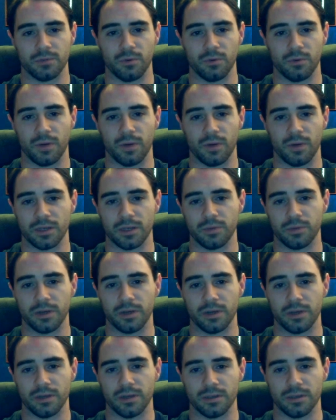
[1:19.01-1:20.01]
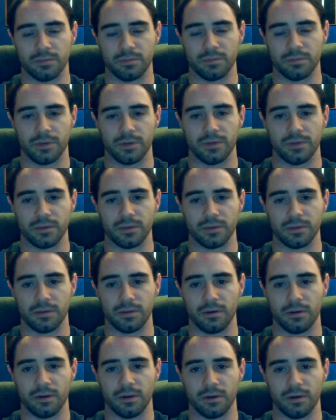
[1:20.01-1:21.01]
more widespread it is than previously
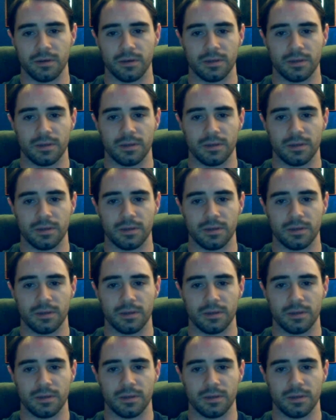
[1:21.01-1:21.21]
thought,